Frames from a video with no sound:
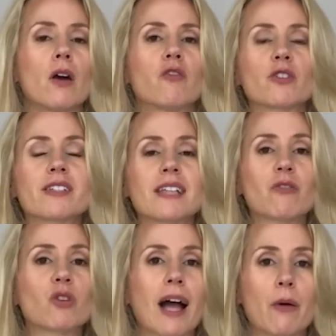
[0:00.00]
for
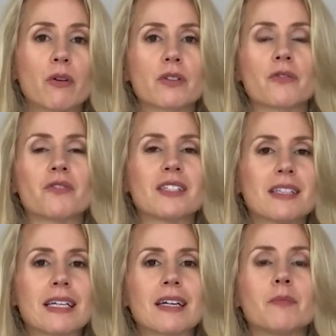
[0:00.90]
several hours of
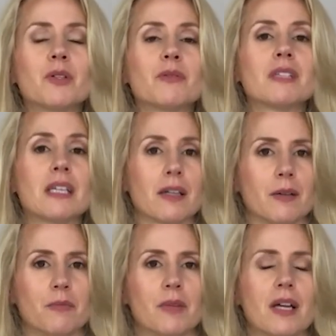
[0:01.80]
visiting a museum.